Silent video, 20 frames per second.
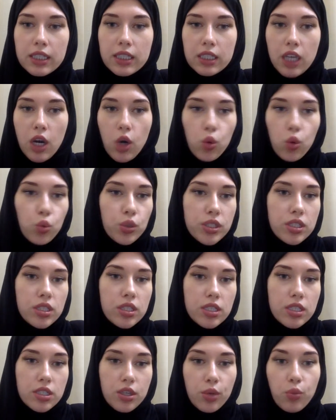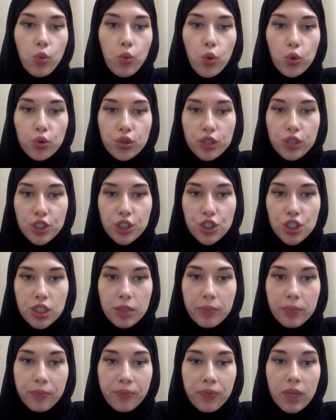now with this remote
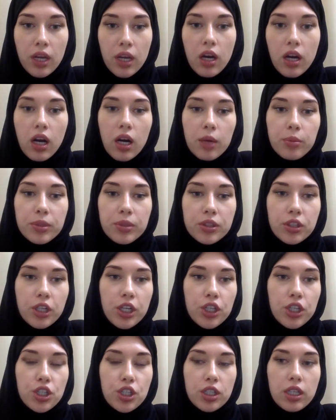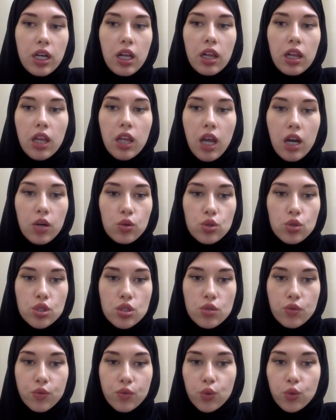regime, arbitration
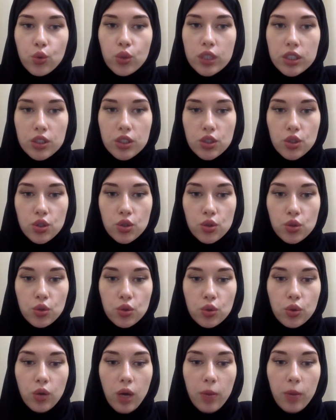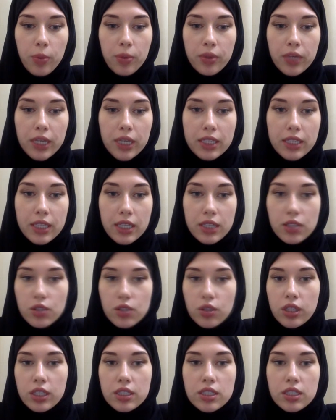allows fully to operate and to
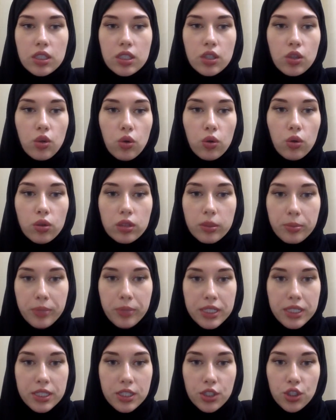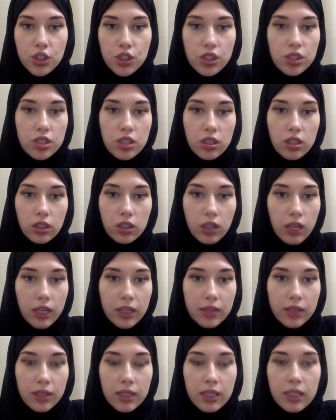continue all the procedures
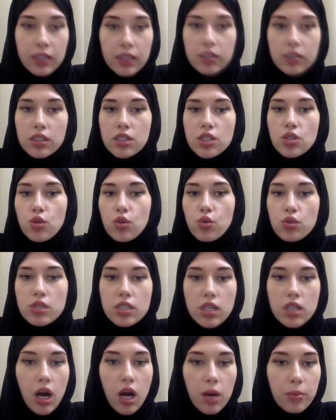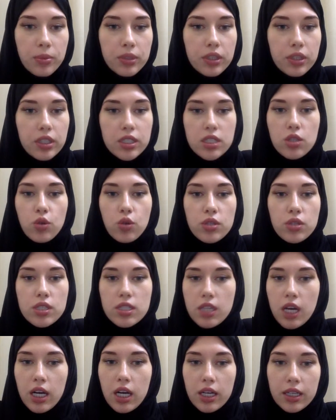online. There is no stop, there is no
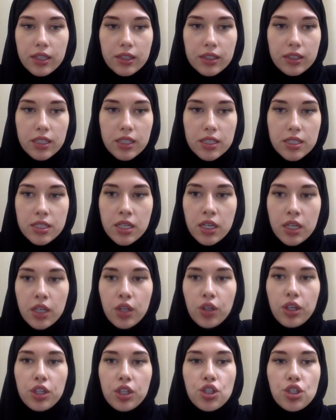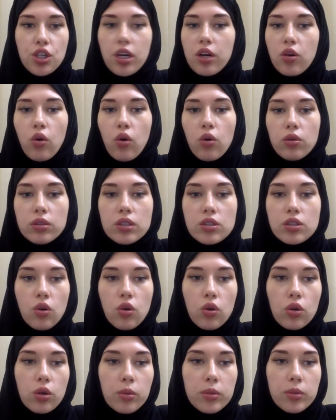stuck in this. You can share all the
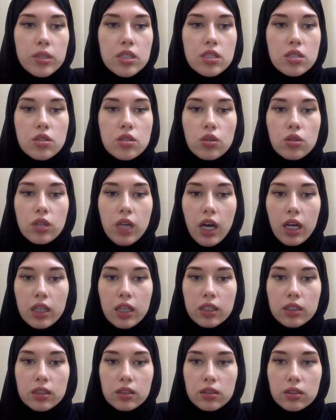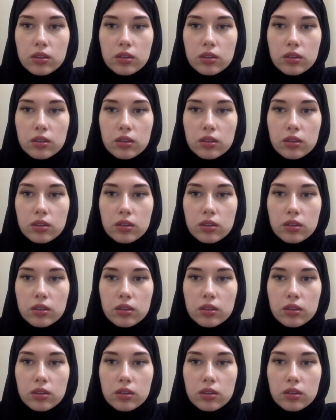documents, you can